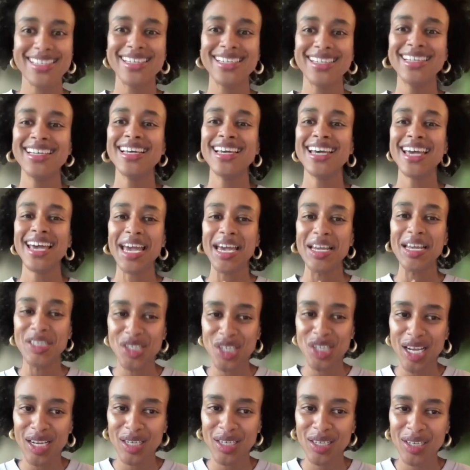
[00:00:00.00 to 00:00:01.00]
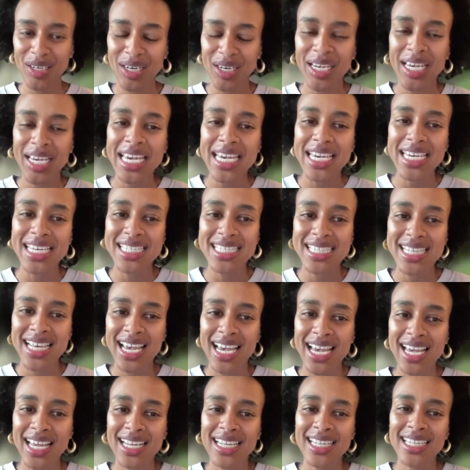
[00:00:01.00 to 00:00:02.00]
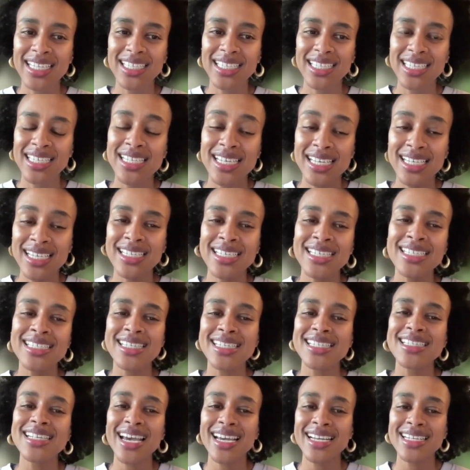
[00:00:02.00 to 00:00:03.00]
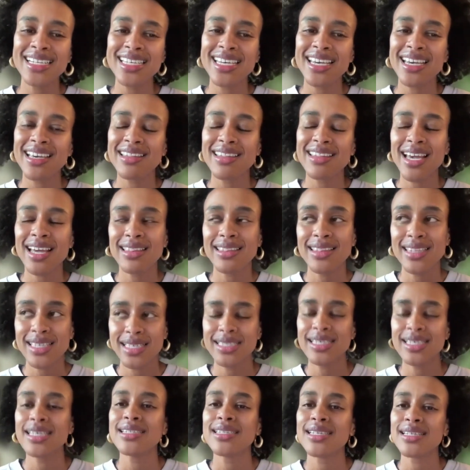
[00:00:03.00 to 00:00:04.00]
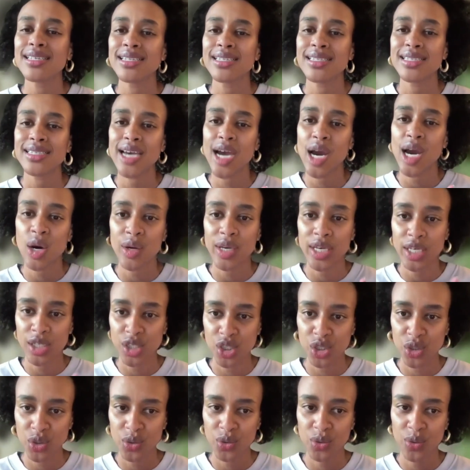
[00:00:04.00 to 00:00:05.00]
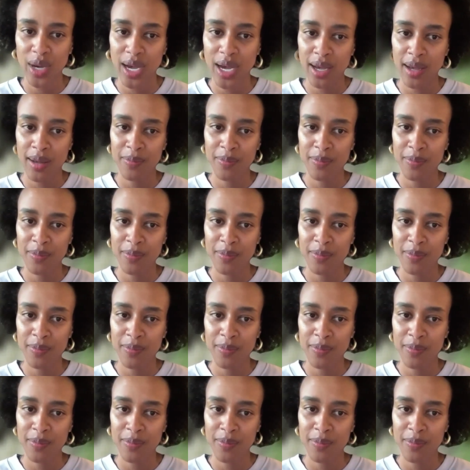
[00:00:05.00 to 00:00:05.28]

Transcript: and gender is that is this idea that this isn't our issue,